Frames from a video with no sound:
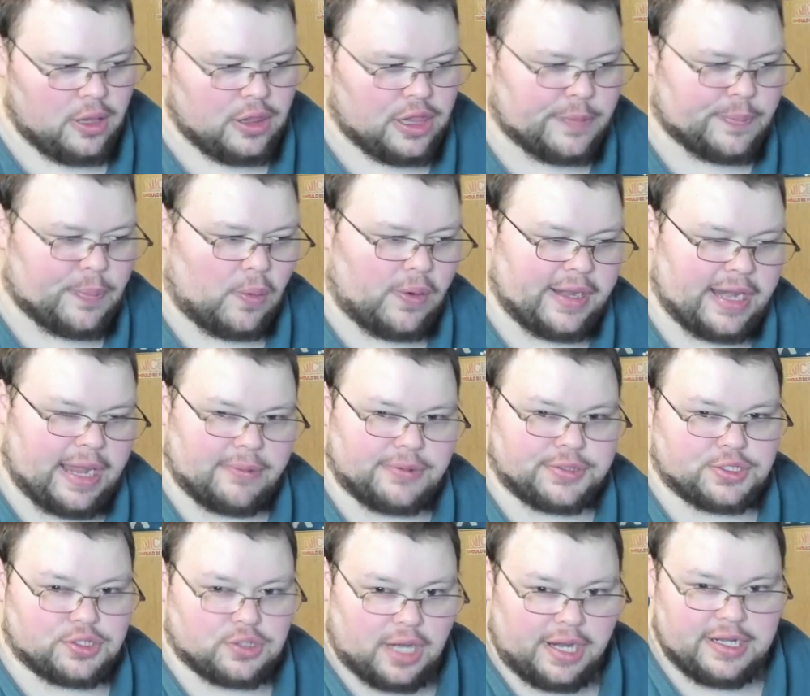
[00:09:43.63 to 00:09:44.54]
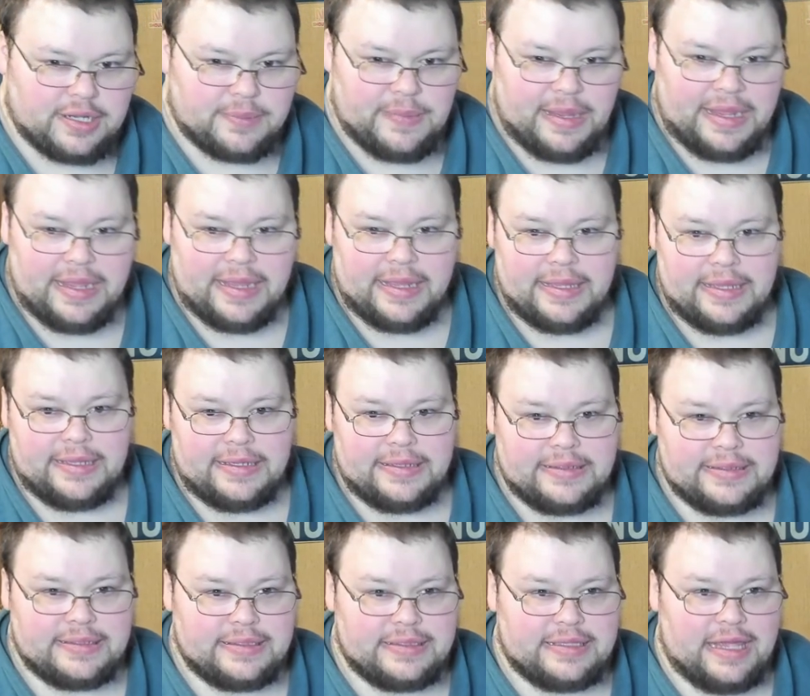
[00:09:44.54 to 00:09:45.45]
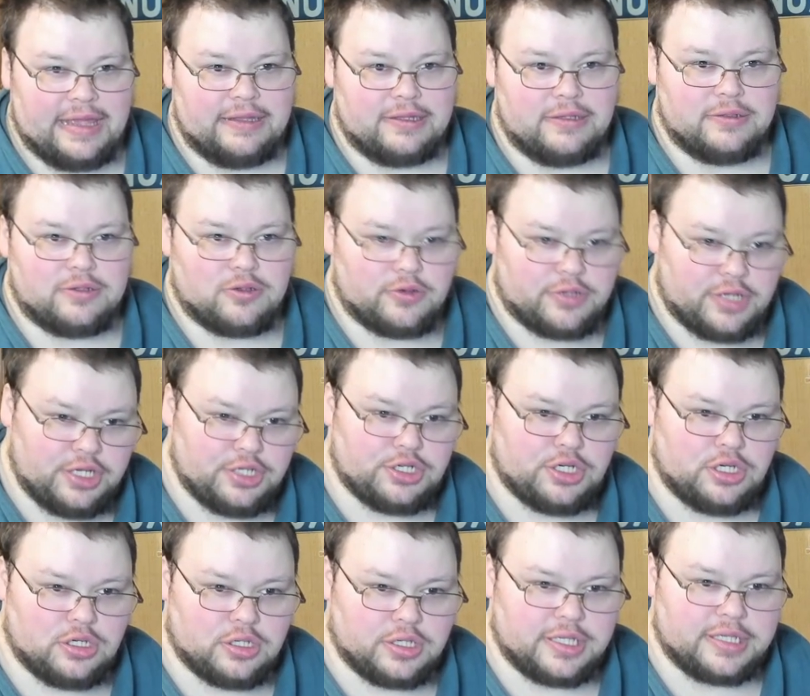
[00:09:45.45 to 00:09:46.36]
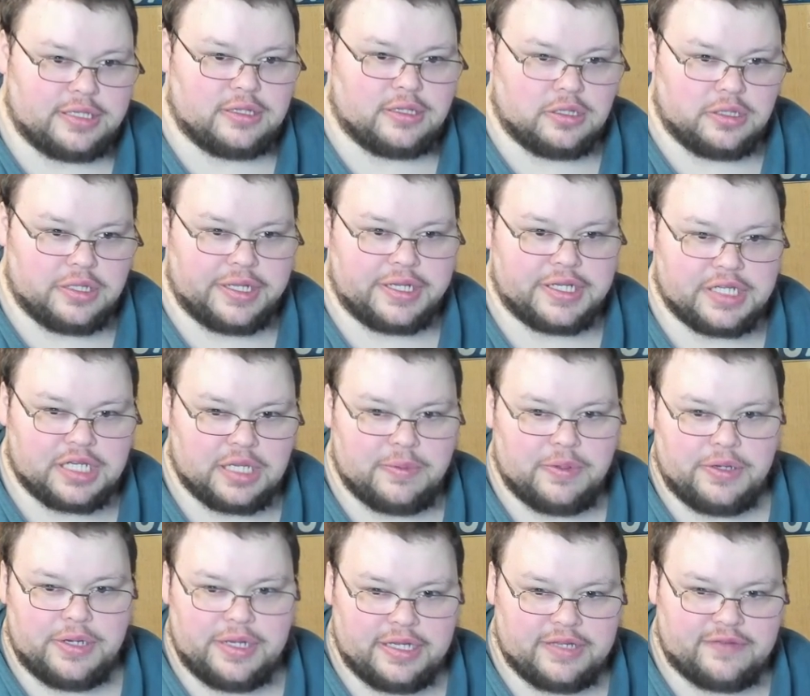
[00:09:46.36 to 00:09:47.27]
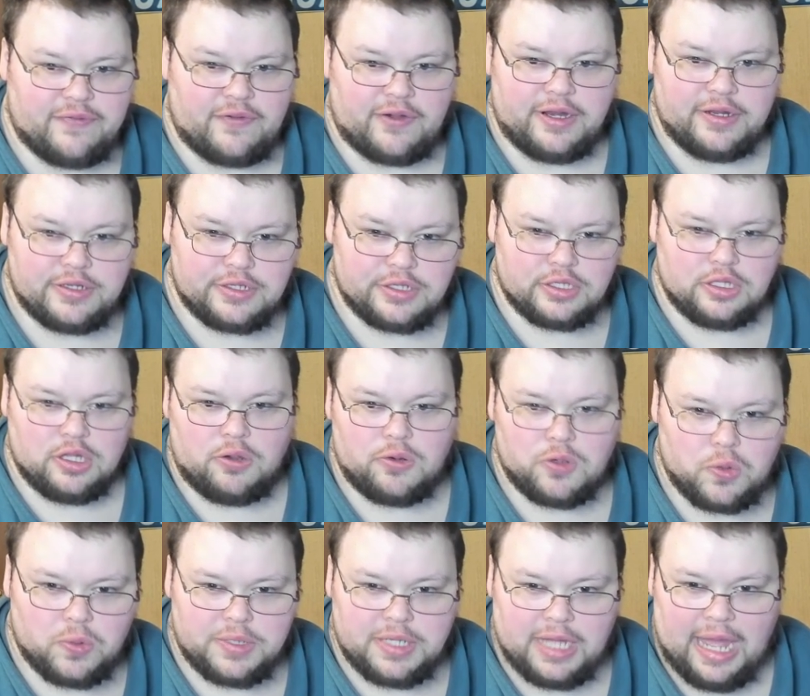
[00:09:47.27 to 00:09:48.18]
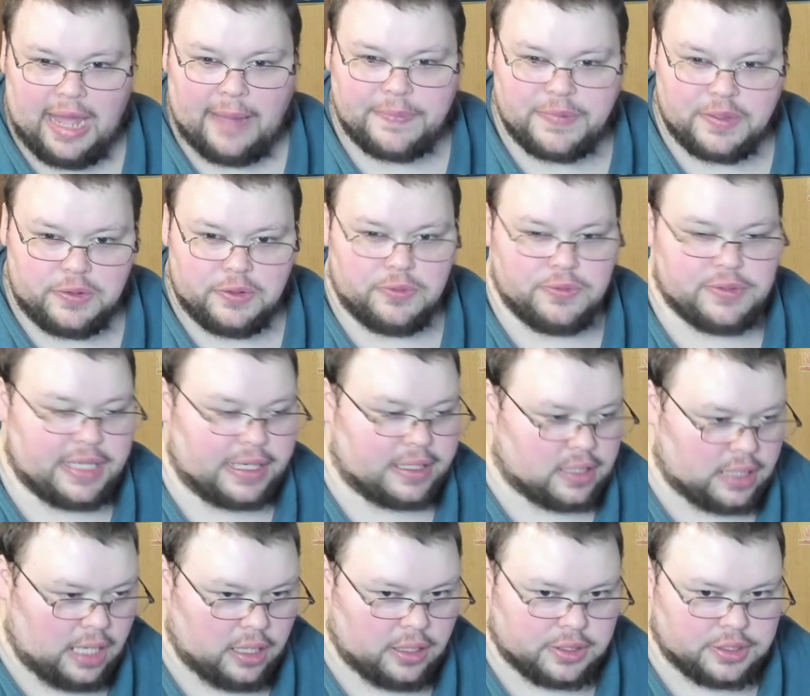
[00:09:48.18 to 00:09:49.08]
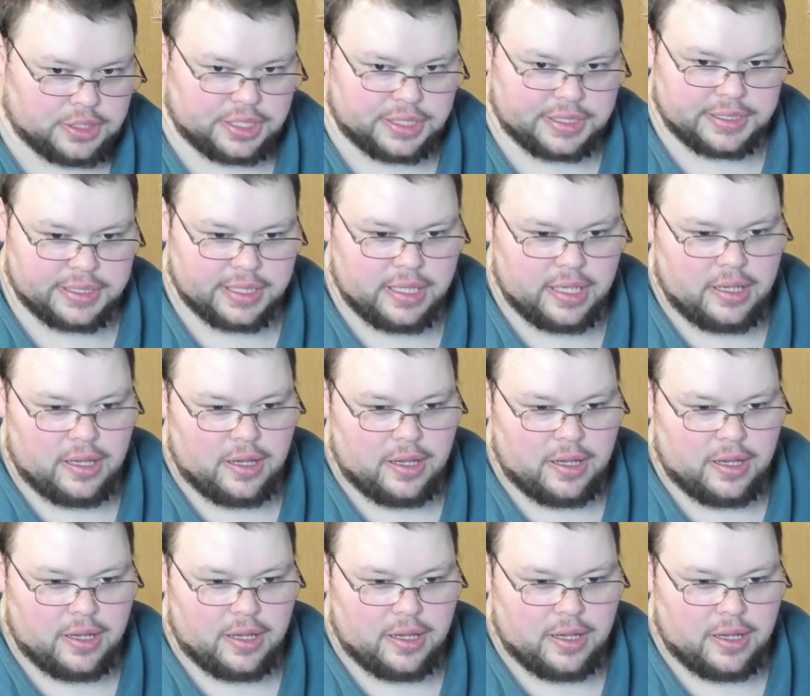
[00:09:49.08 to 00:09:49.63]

The point I was trying to make is that traditionally the Linux community is very slow to adopt new technologies.